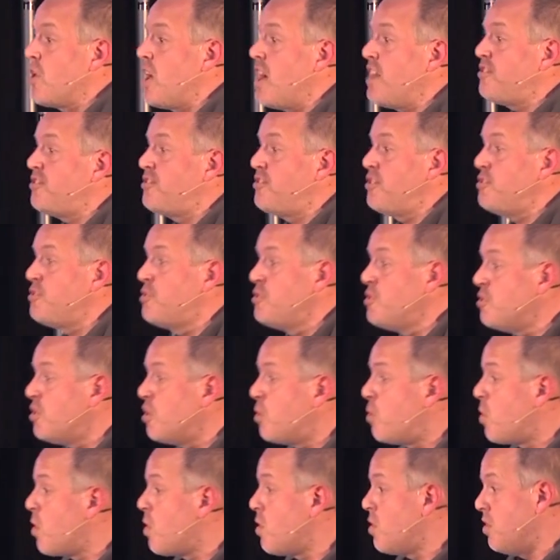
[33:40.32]
rest to
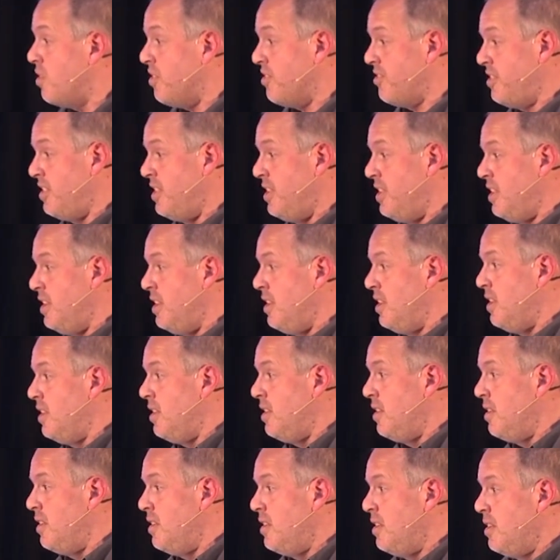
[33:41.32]
the world.
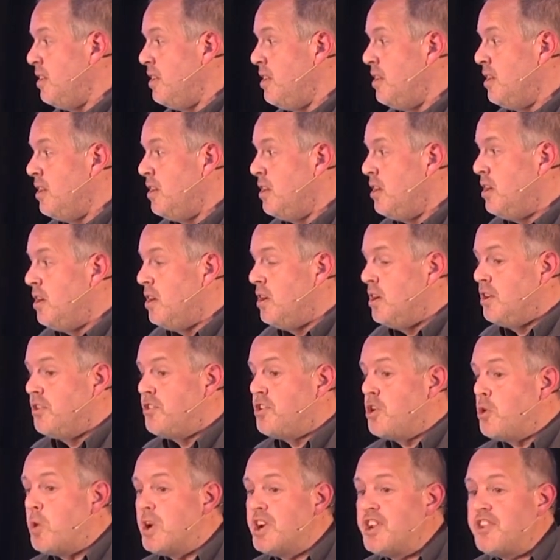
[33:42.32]

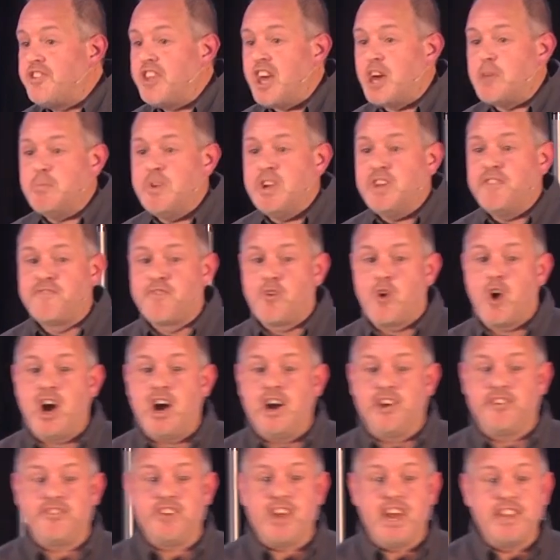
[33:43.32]
So what does that mean for
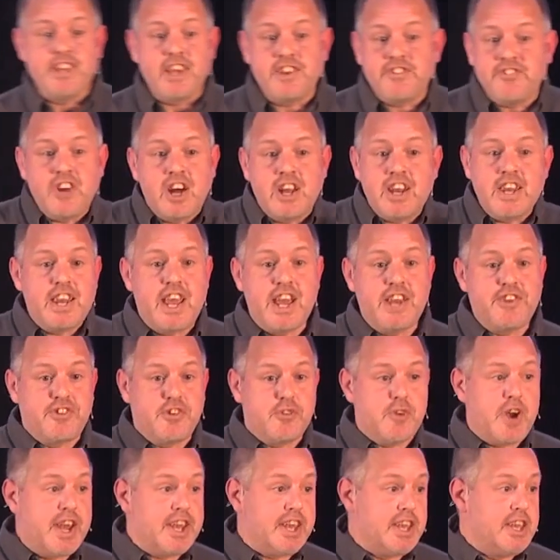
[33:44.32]
us? And that's not an
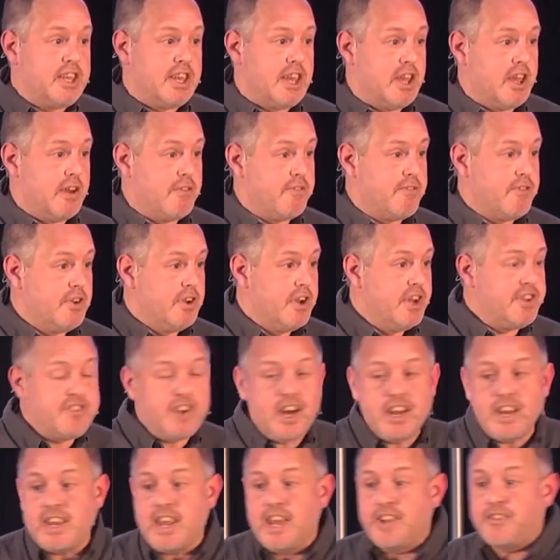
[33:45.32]
answer I can give. It's
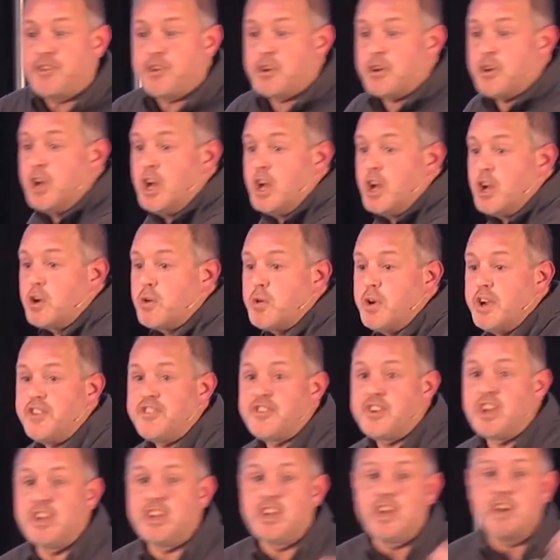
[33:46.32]
not an answer Chris can